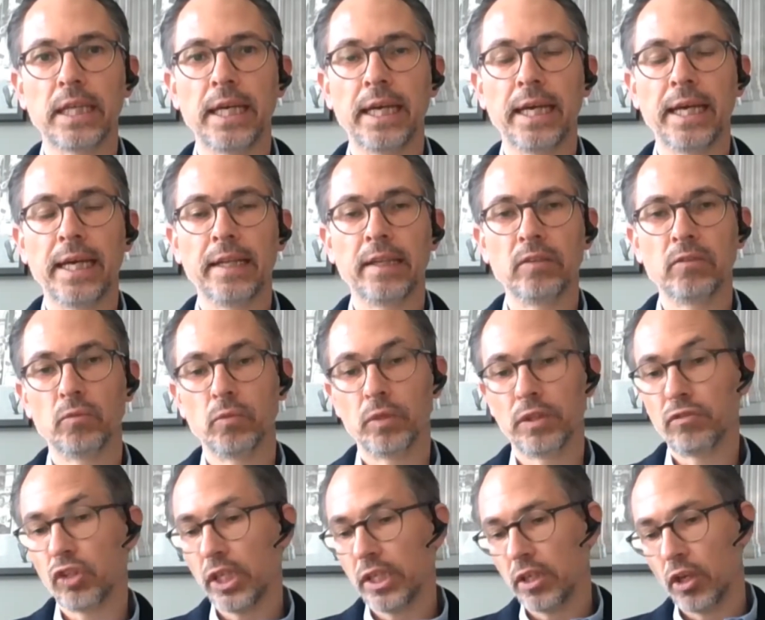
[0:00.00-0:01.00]
And
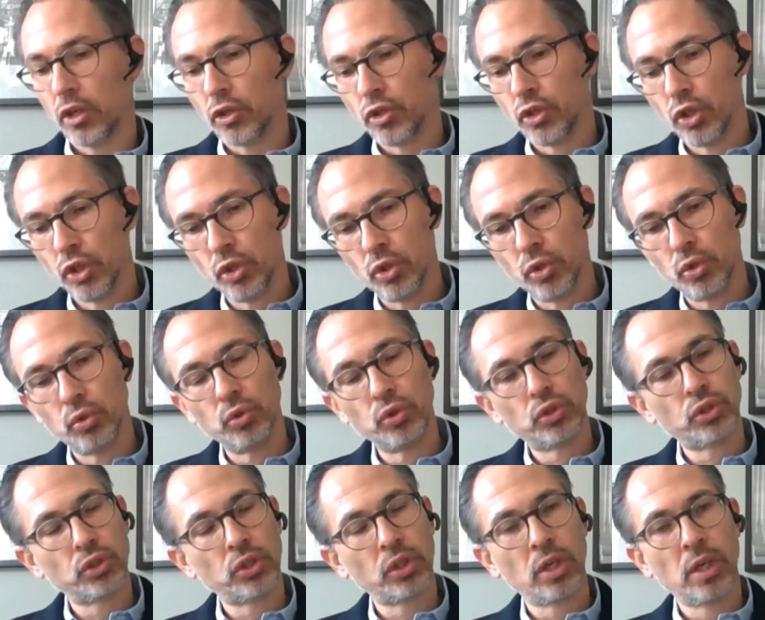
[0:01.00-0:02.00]
we've seen a
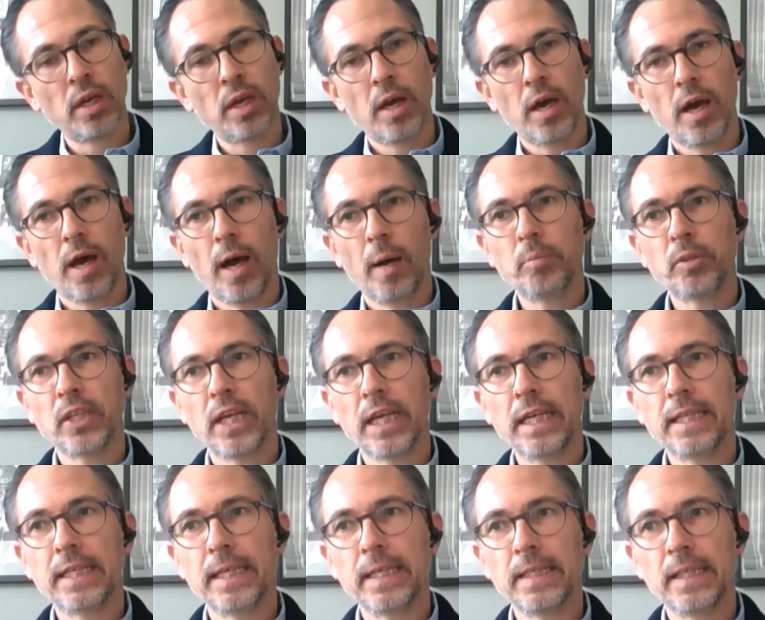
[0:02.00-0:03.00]
huge
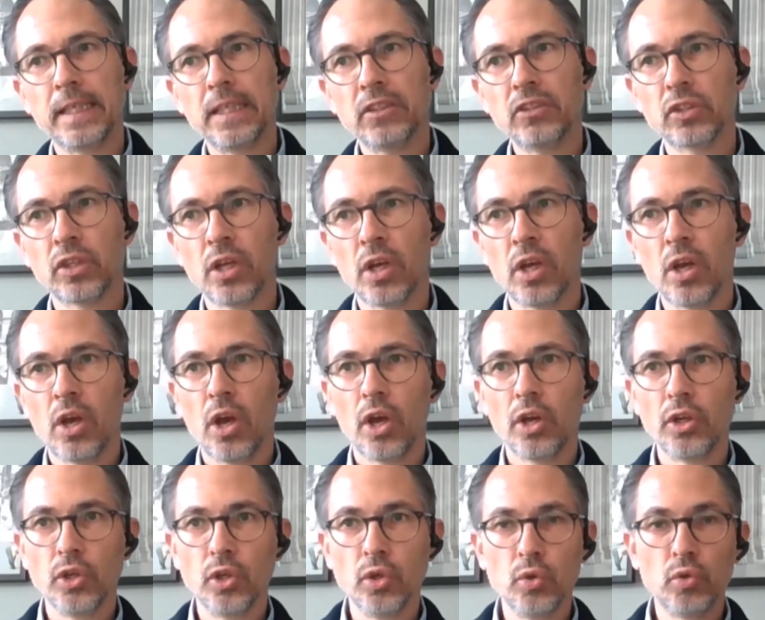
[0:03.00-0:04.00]
uptake in this,
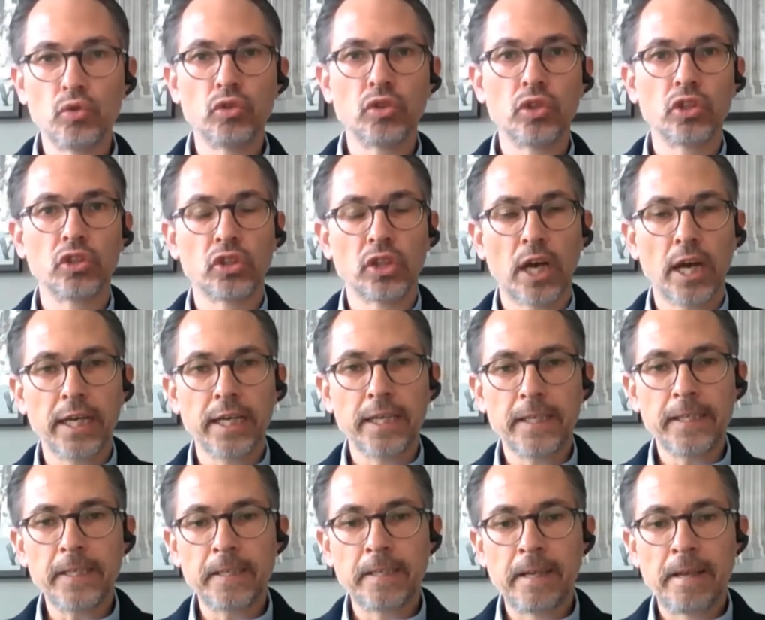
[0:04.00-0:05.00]
a huge
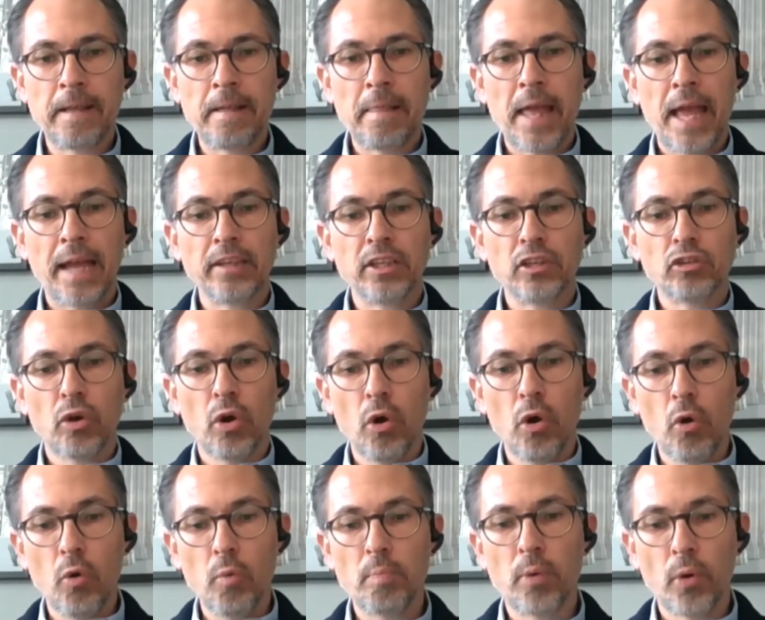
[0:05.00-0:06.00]
desire, and this
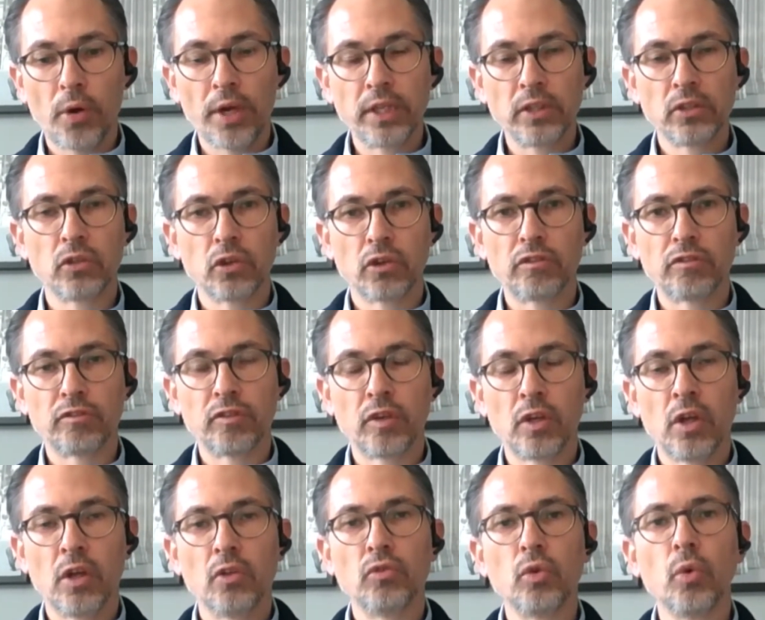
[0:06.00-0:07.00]
whole point of
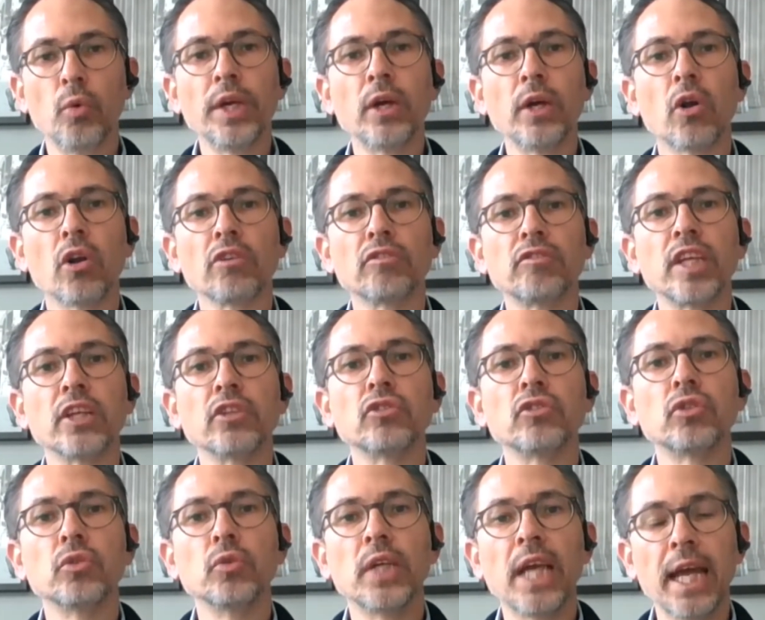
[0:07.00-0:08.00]
doing all of
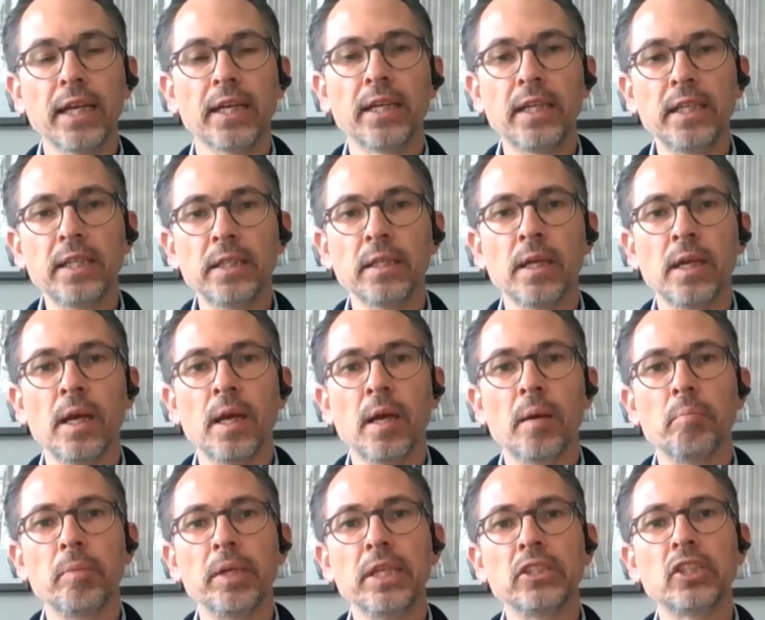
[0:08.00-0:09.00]
this together
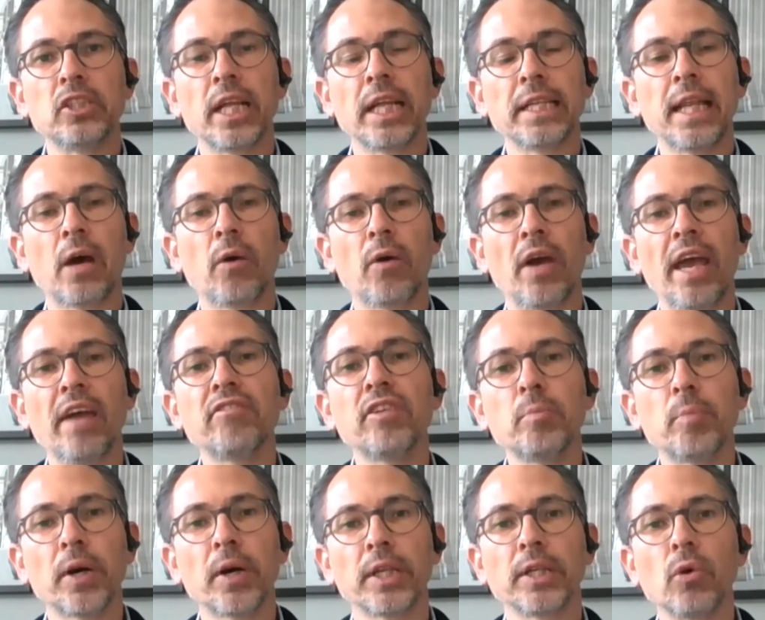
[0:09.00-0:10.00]
means that now
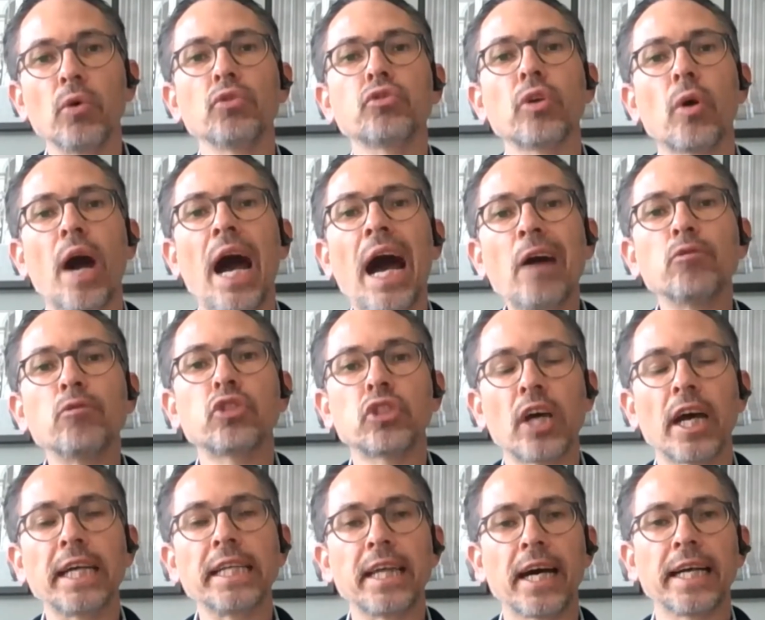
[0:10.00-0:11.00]
everybody also
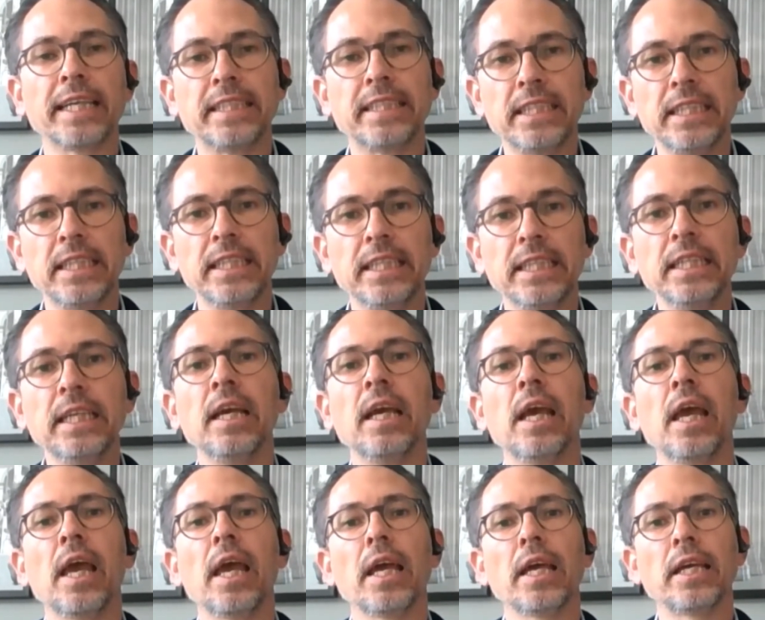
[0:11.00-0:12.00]
outside IT
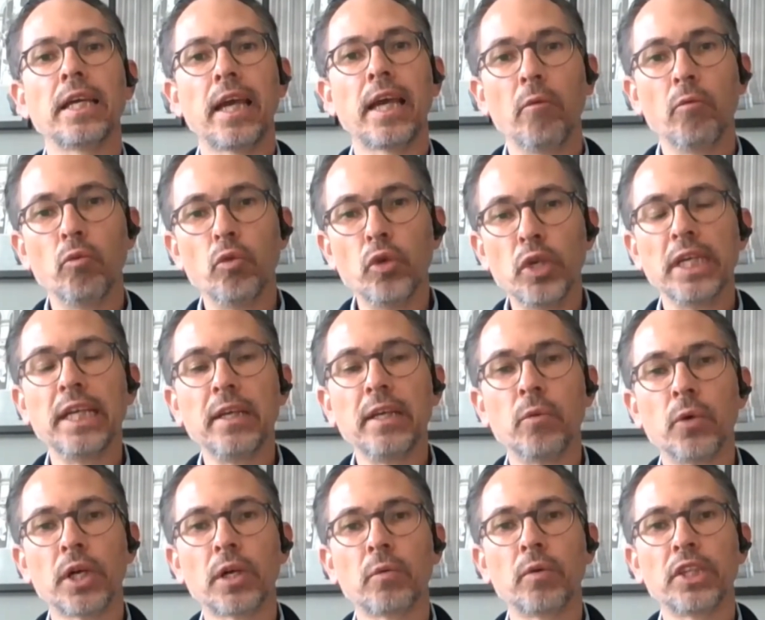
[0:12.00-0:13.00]
can really
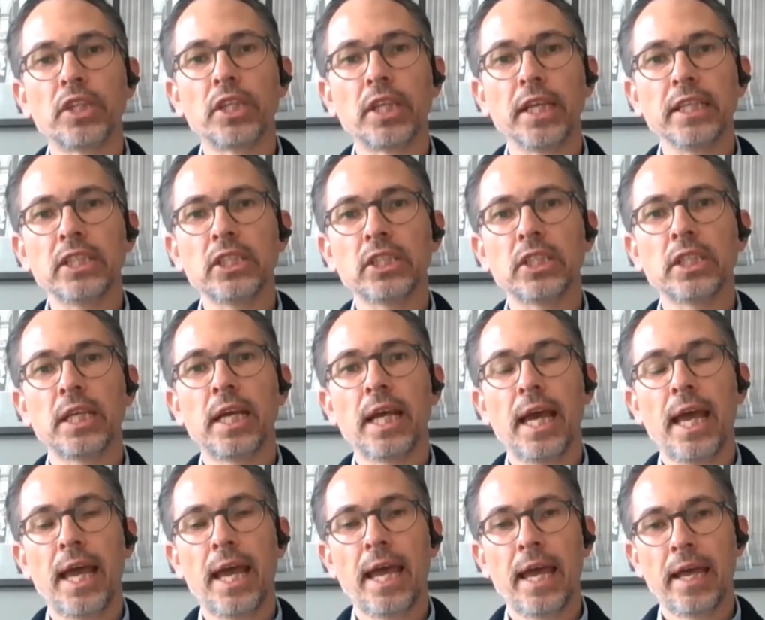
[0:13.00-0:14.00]
work with this,
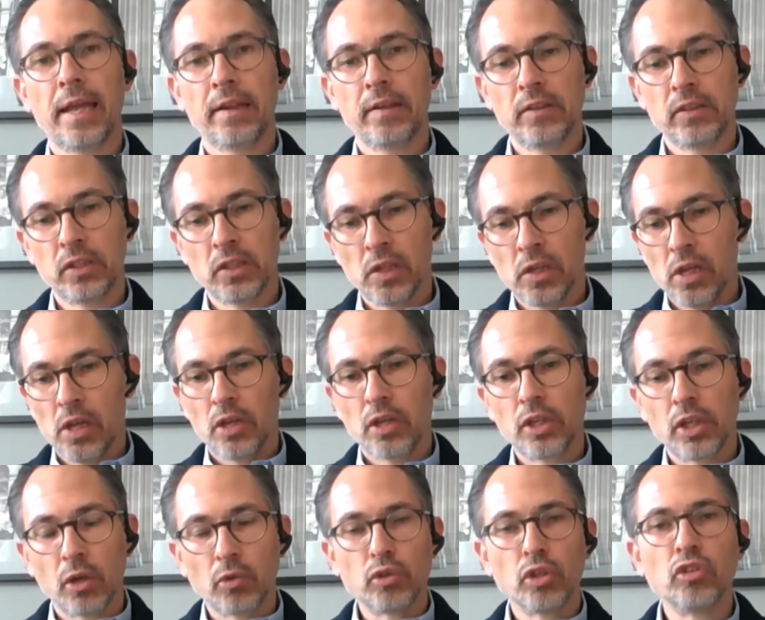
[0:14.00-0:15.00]
and
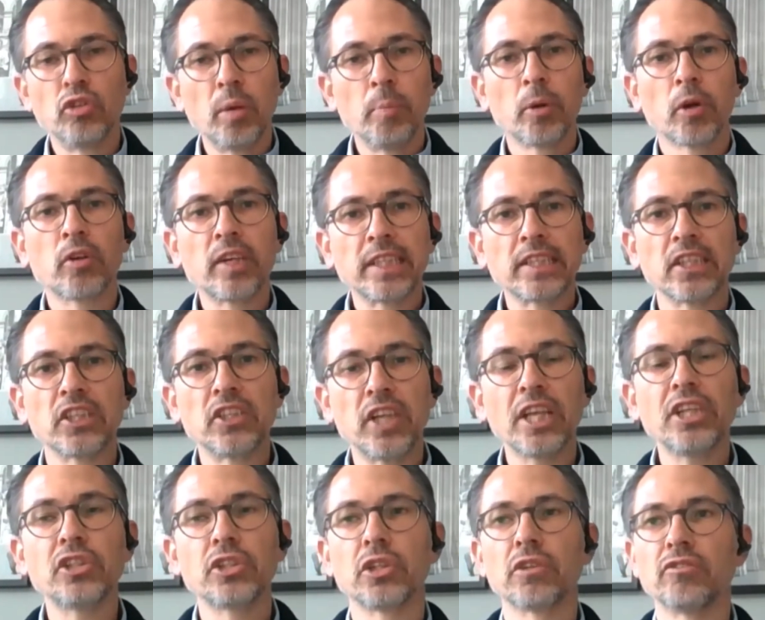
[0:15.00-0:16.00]
the
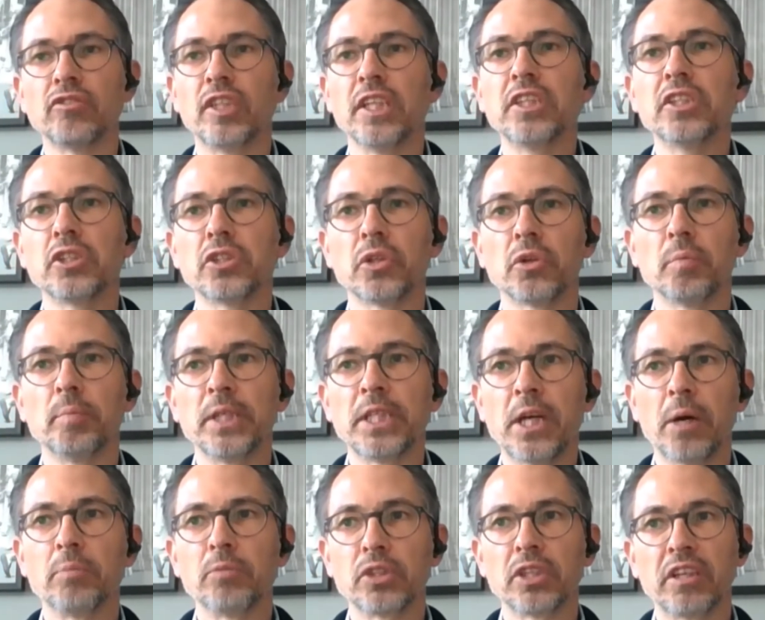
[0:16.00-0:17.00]
democratization of digital
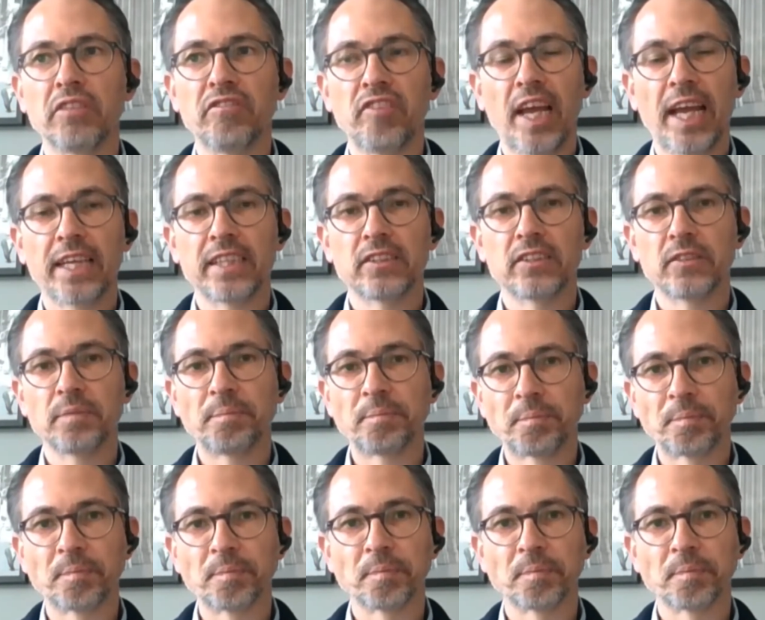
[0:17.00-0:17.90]
becomes an effect.